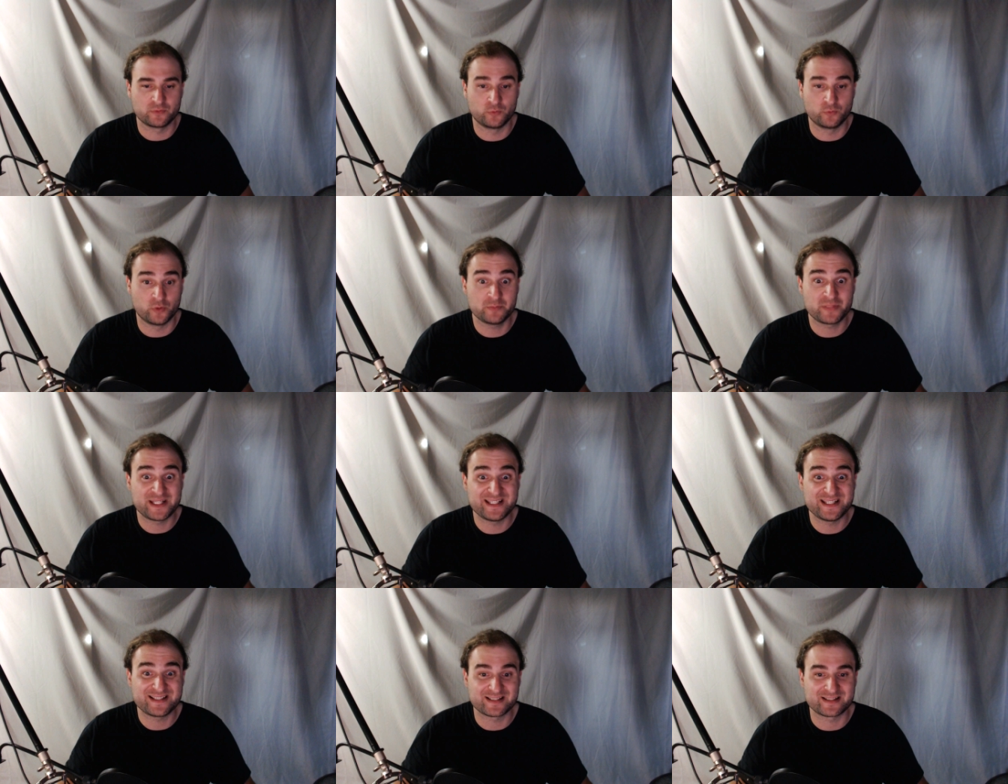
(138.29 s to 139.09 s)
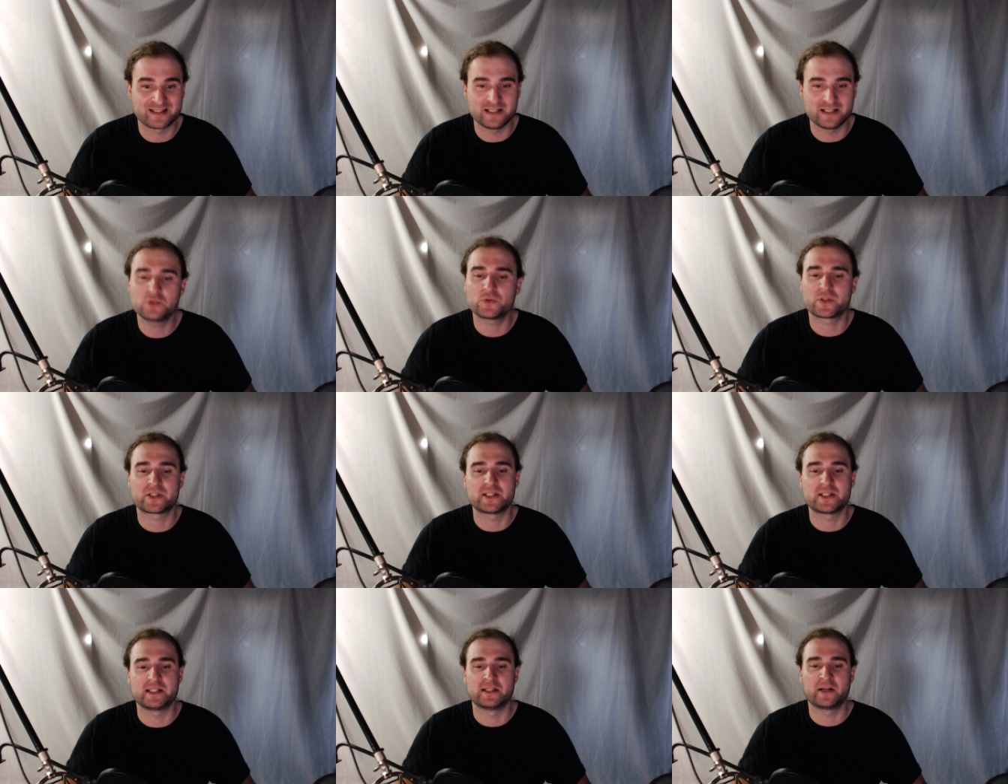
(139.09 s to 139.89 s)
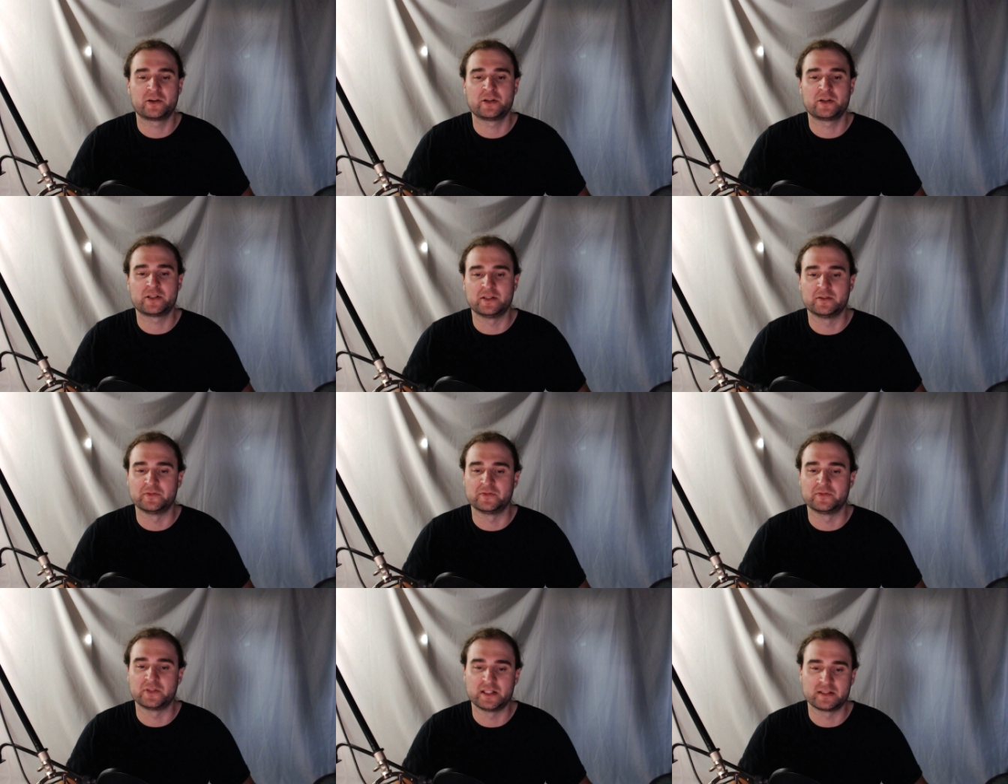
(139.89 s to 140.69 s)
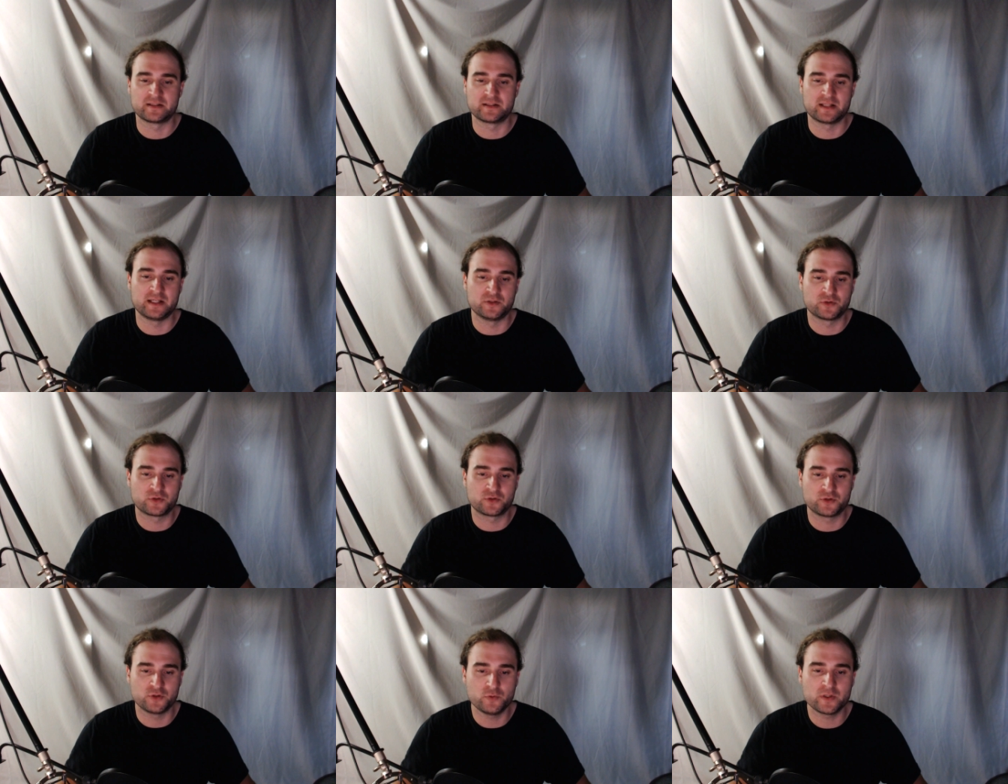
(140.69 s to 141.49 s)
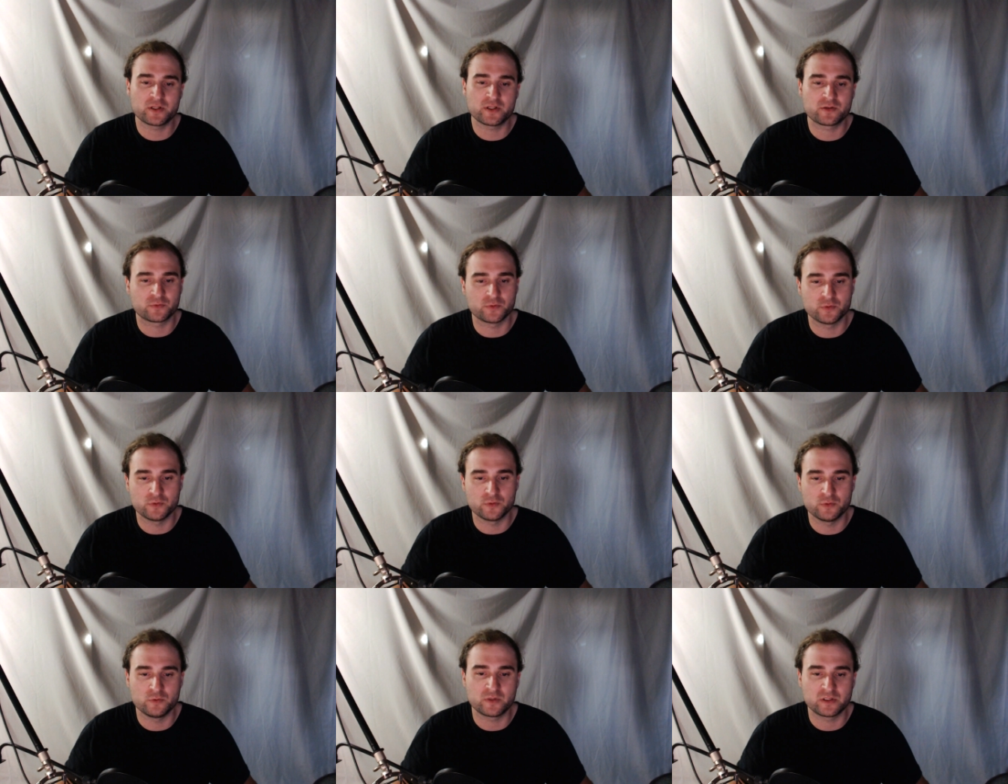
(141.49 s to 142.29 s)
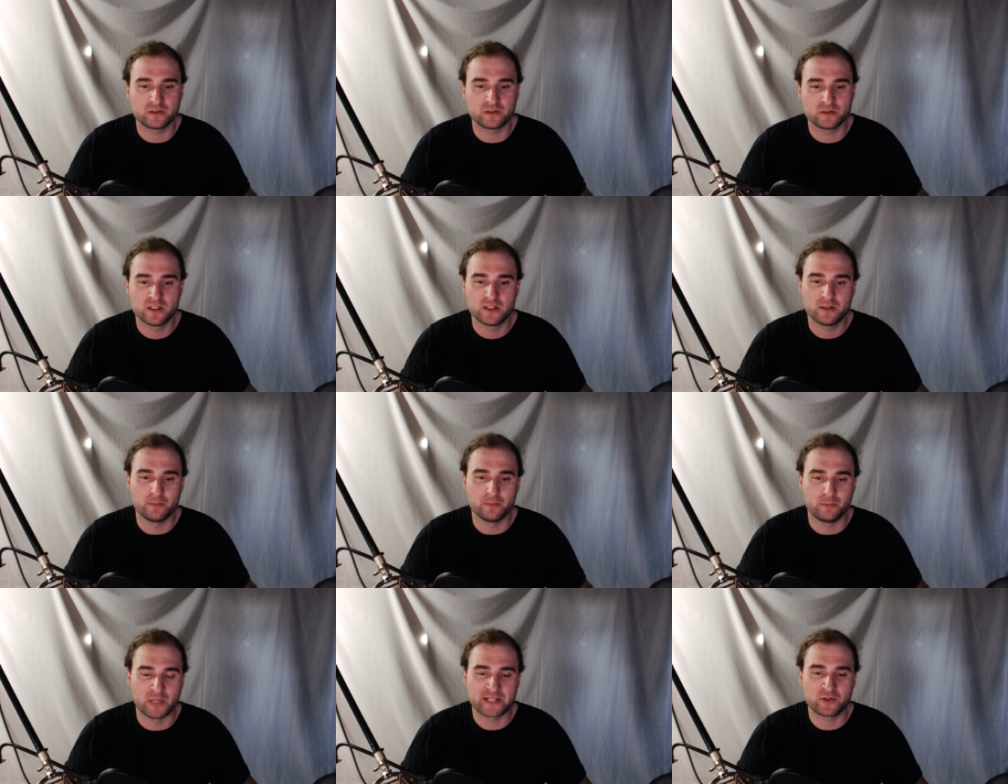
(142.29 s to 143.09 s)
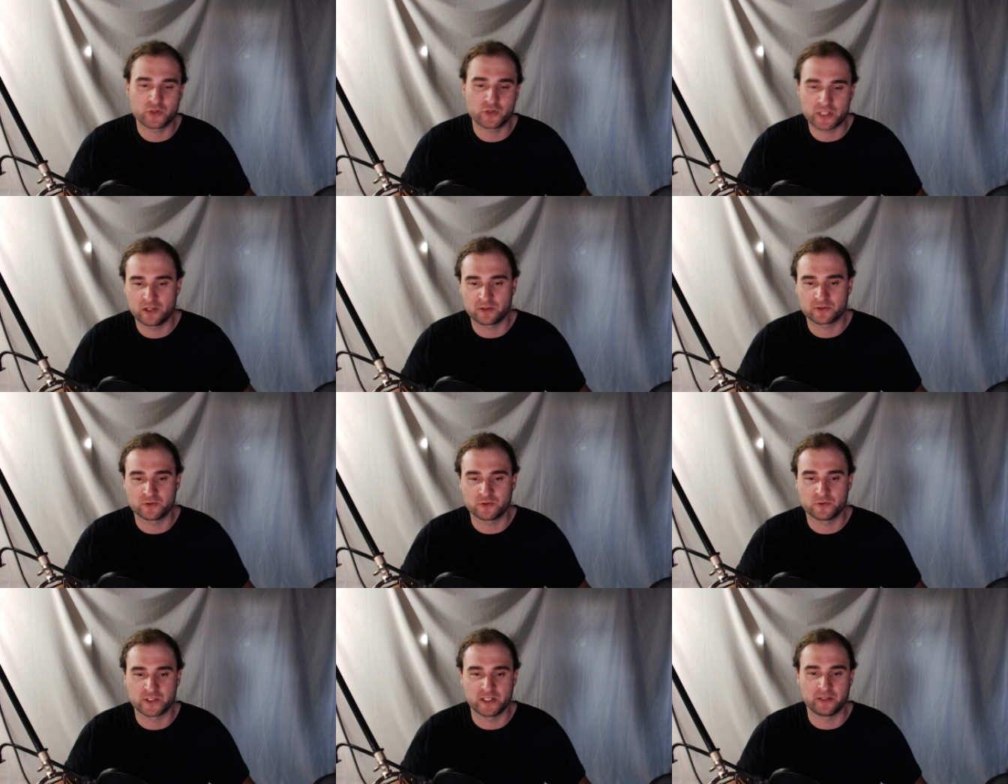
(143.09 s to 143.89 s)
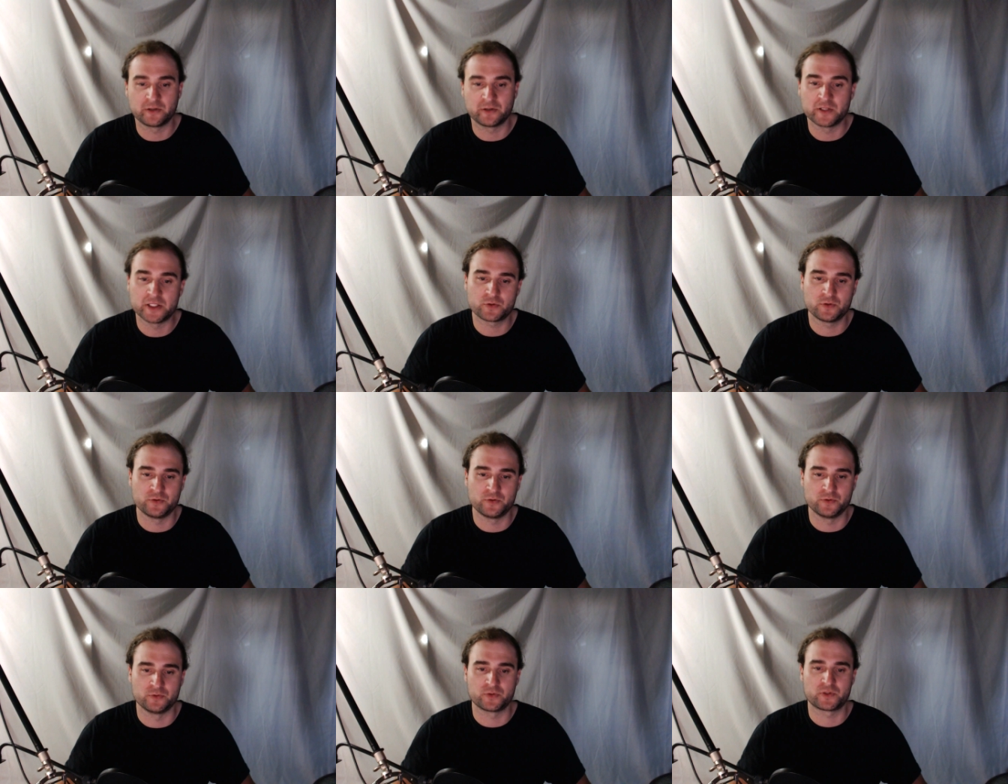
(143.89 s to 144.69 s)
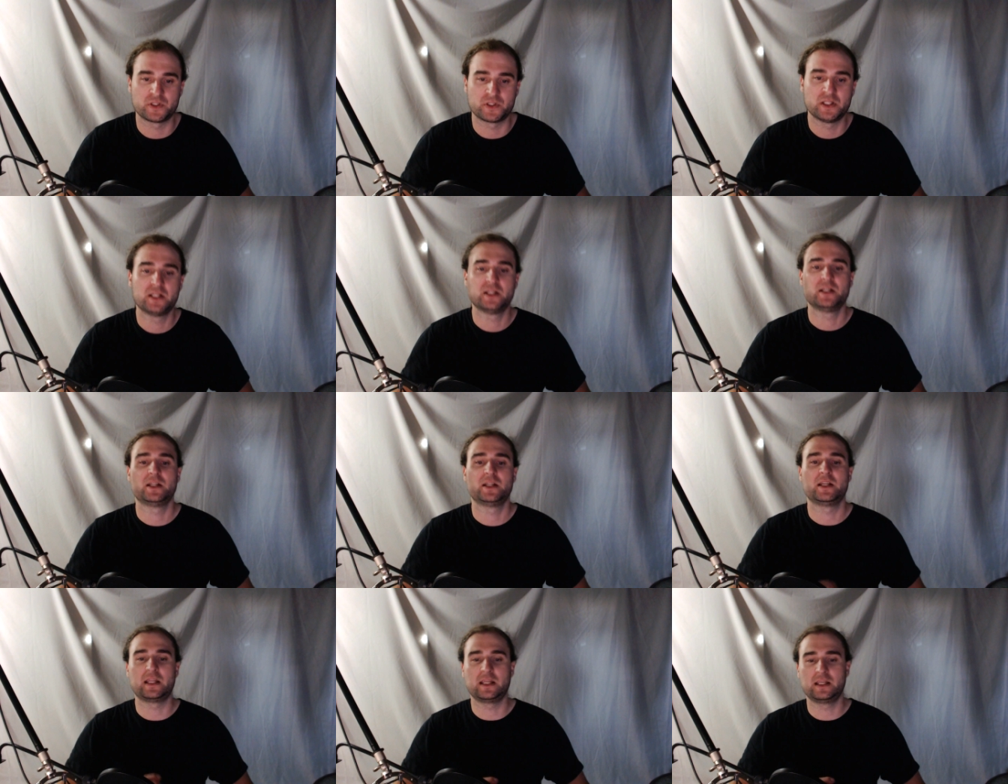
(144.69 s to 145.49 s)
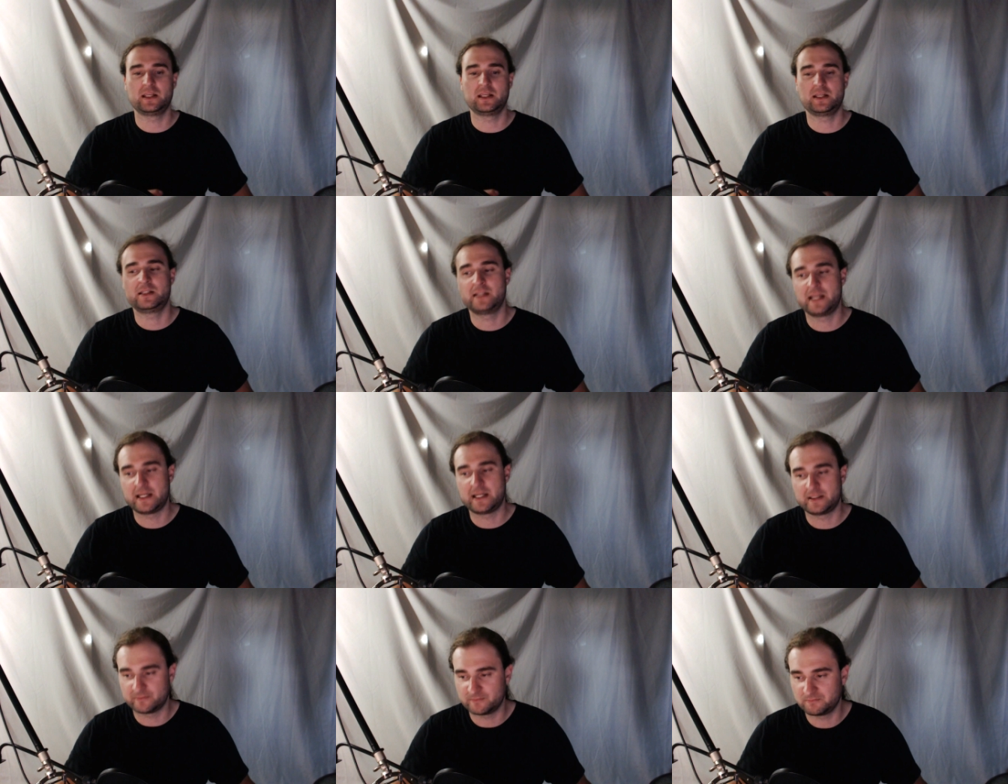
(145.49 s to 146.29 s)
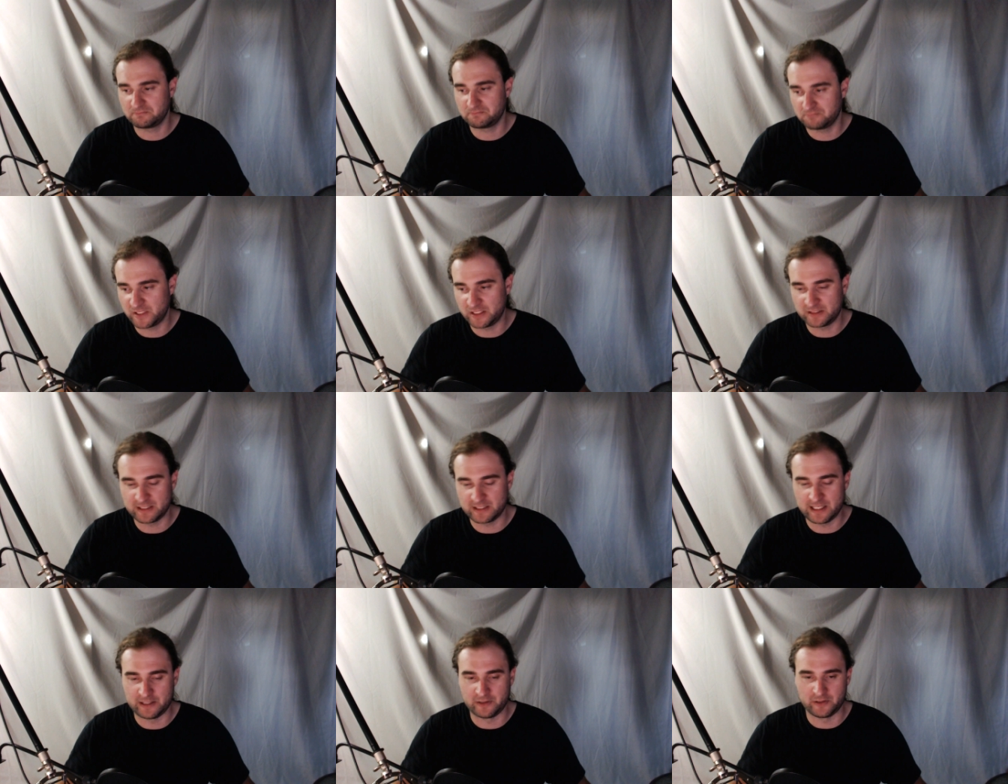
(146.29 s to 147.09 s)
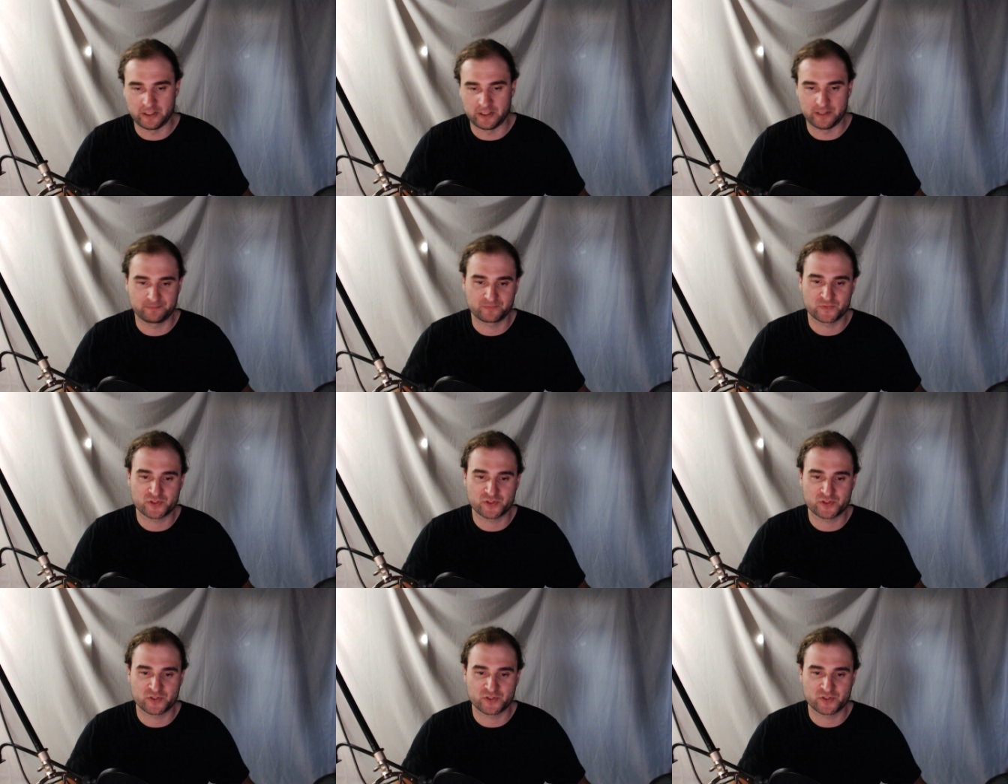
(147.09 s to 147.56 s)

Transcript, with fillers: One Piece's interesting narrative is they do it through minor characters that are introduced in that that area.